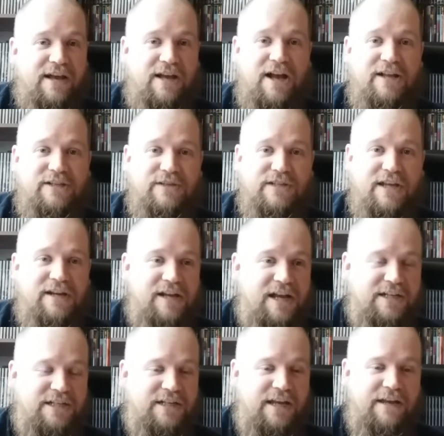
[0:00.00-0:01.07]
consoles on
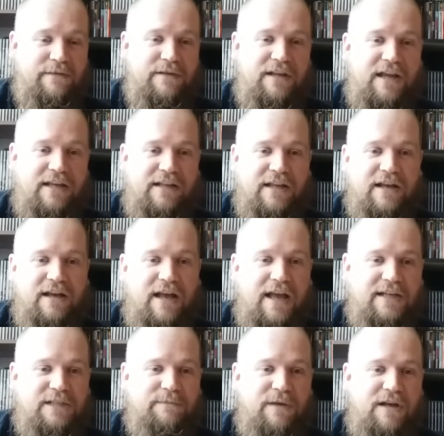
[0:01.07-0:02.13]
launch day, but like the
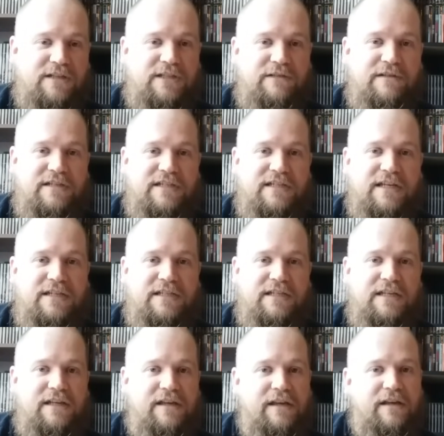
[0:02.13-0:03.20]
Xbox
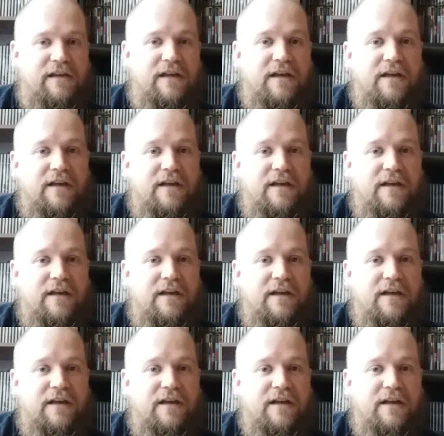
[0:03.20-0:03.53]
360,